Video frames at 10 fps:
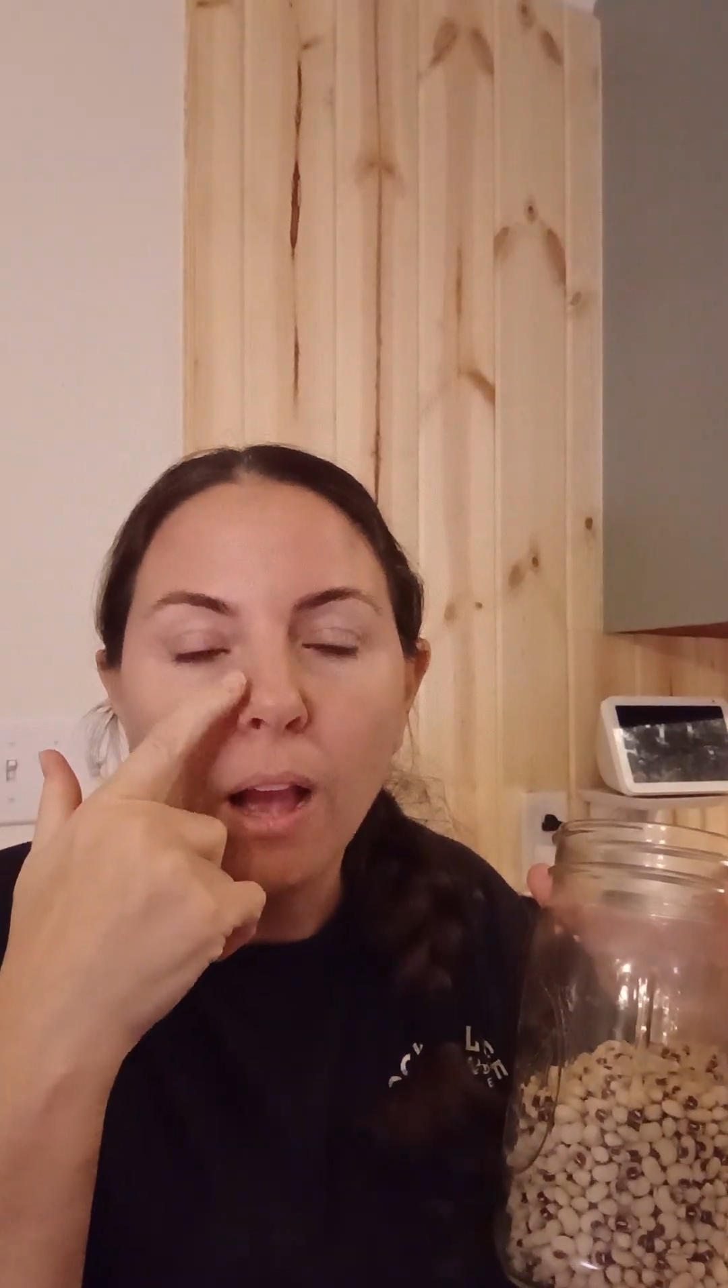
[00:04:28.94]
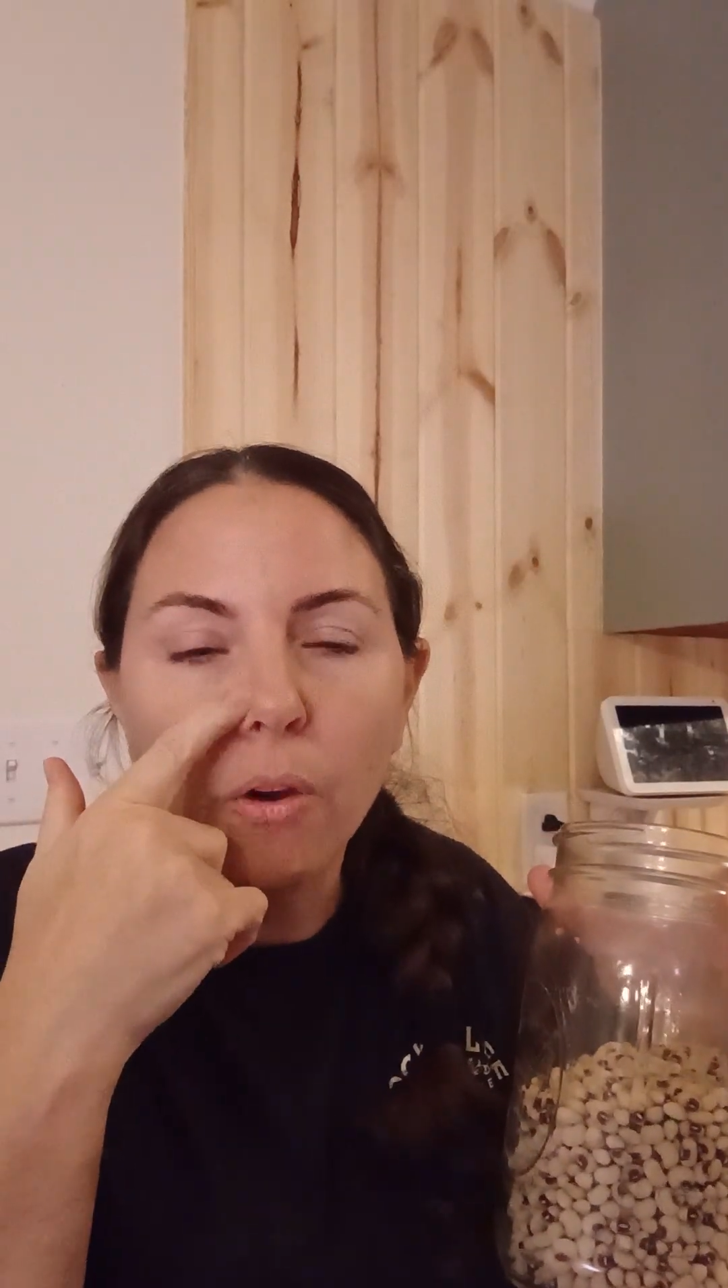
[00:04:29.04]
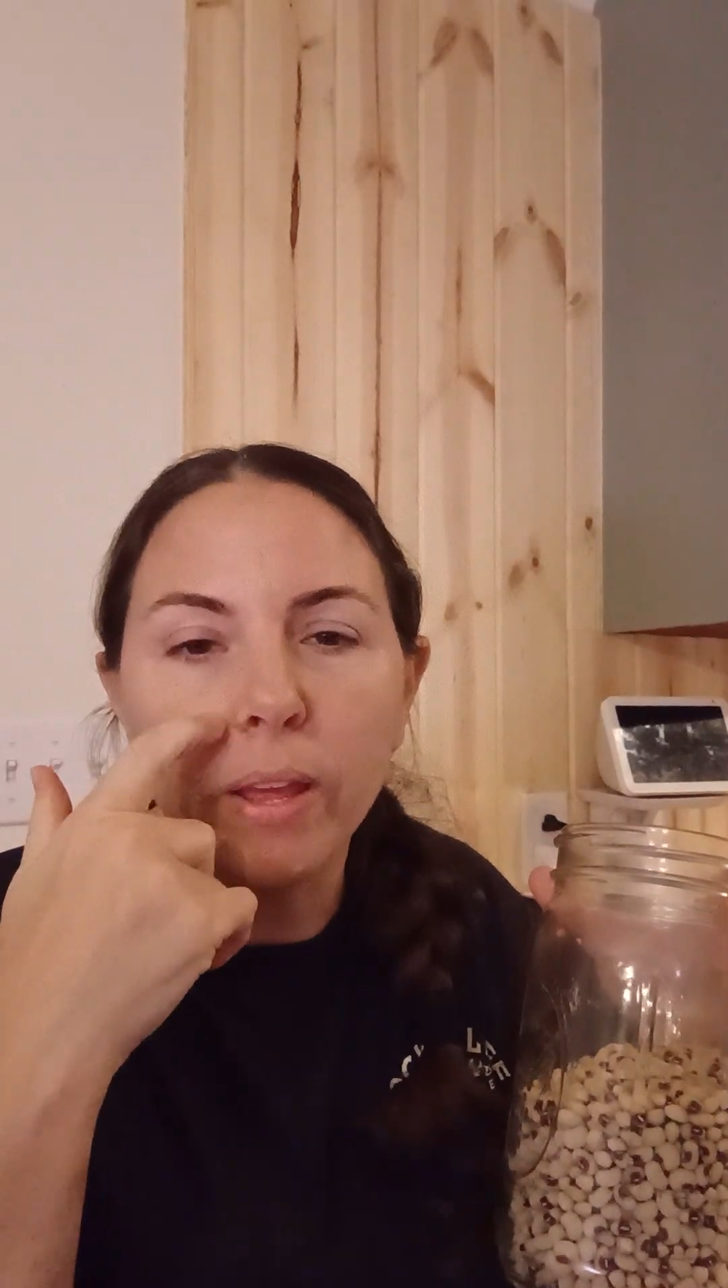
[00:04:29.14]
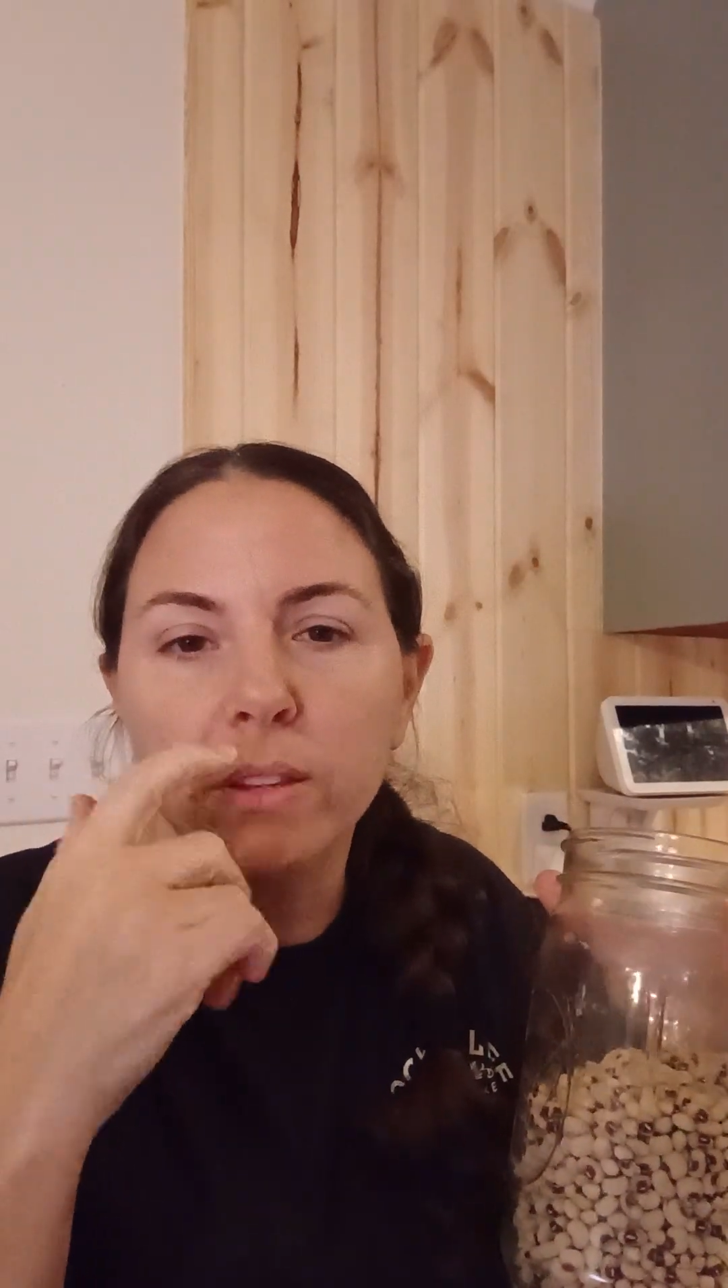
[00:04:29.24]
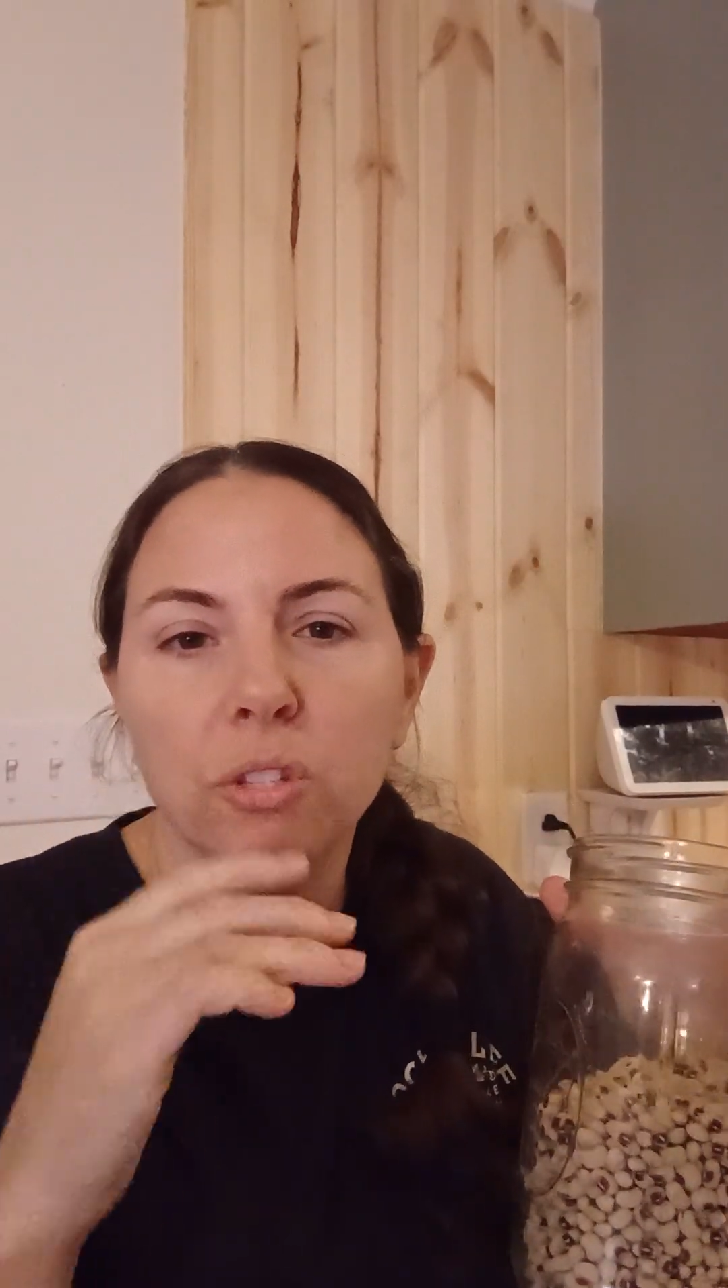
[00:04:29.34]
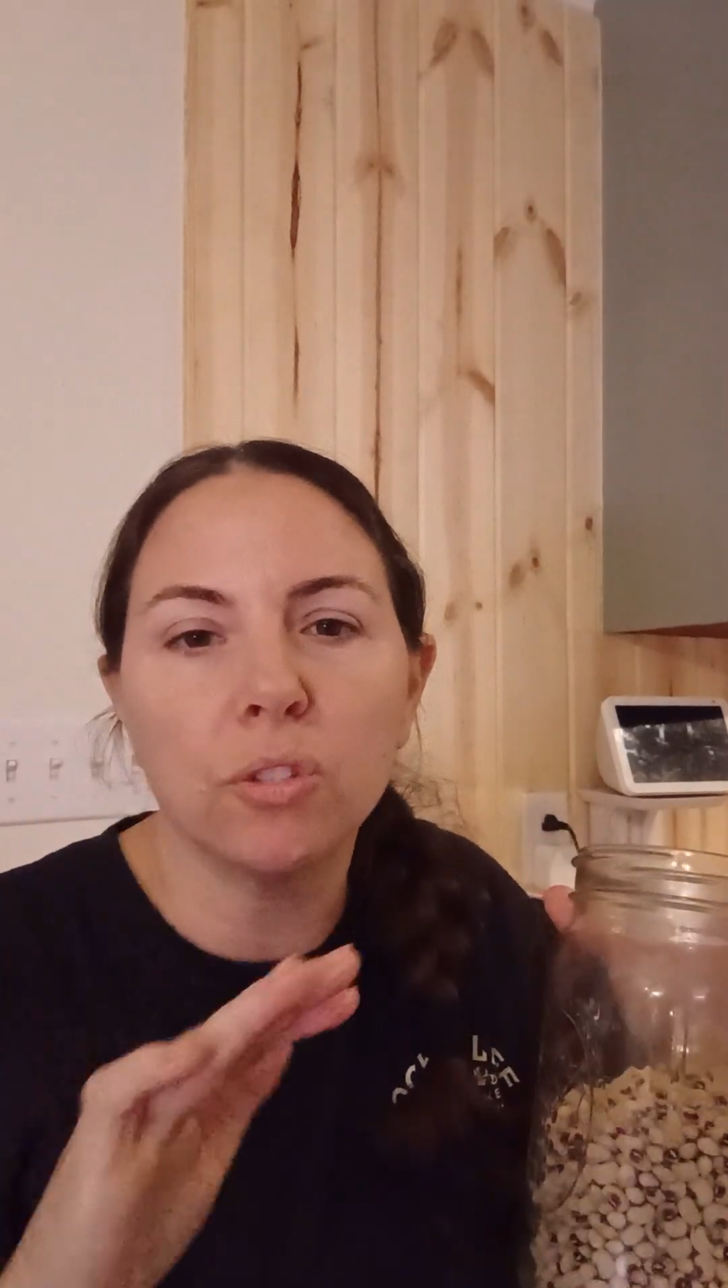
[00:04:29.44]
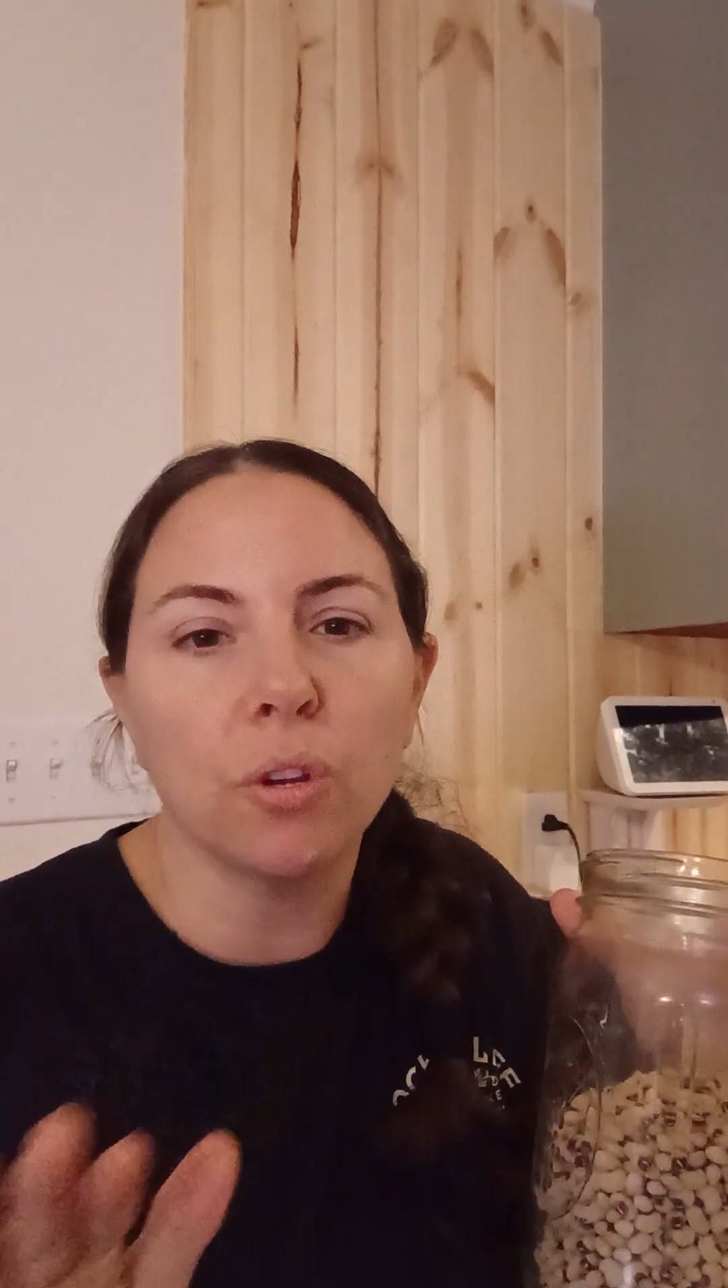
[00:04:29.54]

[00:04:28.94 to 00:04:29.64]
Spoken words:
okay, this is